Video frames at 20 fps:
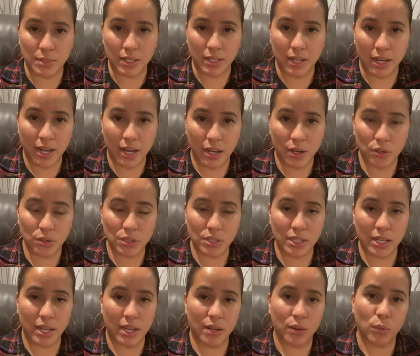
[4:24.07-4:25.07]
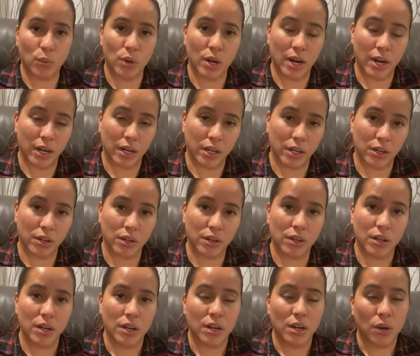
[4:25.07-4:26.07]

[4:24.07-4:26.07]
in the house and wire